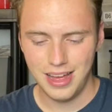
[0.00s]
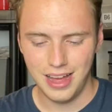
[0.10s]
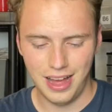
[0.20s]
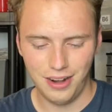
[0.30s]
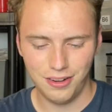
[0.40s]

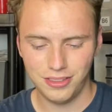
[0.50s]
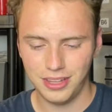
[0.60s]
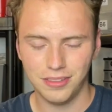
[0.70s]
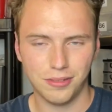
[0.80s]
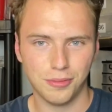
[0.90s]
I don't
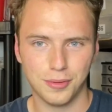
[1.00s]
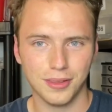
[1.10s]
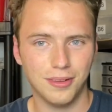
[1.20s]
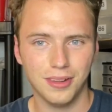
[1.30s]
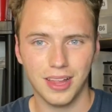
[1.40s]
think this was
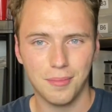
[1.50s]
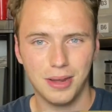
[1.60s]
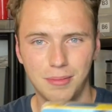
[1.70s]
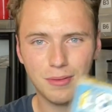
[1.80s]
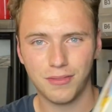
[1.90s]
worth a whole lot of
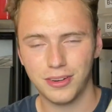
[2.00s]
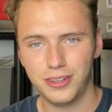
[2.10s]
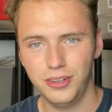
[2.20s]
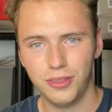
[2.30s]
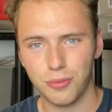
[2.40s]
money, but for
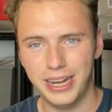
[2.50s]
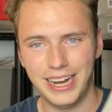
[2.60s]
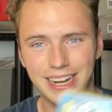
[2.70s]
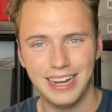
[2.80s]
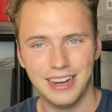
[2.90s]

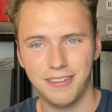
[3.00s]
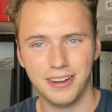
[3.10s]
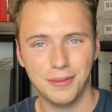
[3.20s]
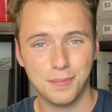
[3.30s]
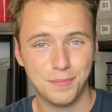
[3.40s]
$2.99, I
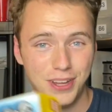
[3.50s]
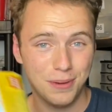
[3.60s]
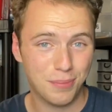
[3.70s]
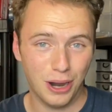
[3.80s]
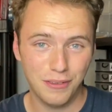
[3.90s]
figured it fit
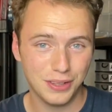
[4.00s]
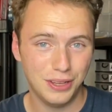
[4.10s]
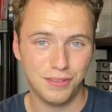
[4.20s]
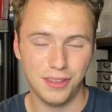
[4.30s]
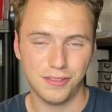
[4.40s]
in
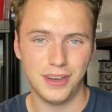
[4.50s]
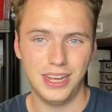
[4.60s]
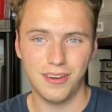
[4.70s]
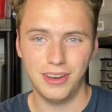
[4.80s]
perfectly for this video.